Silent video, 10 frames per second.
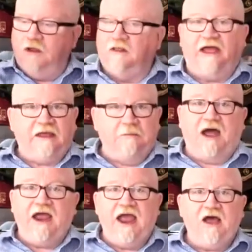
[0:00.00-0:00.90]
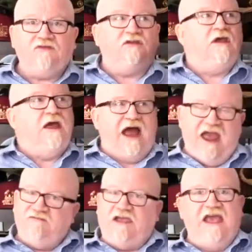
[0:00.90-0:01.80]
Like in my house, I
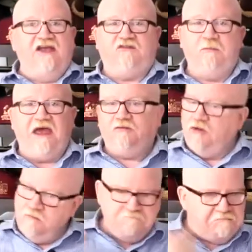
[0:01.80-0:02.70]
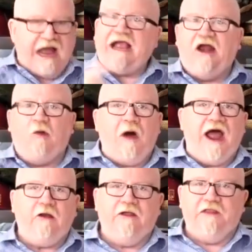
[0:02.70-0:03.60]
have a guest bedroom. I got a
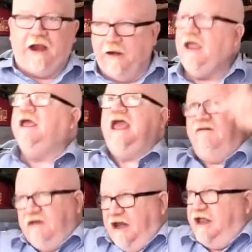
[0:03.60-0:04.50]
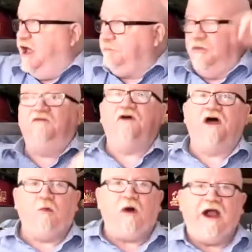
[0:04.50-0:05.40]
wire in there. Yeah, I've got a couple
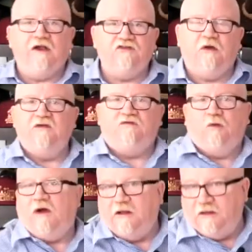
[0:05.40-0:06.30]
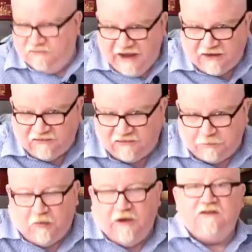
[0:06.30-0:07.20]
of wires running for wireless access
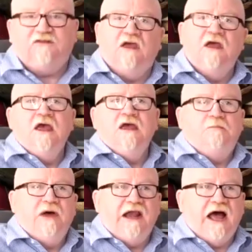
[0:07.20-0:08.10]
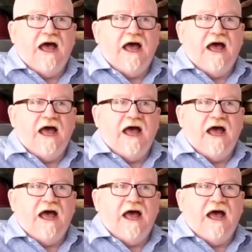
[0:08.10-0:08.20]
points, but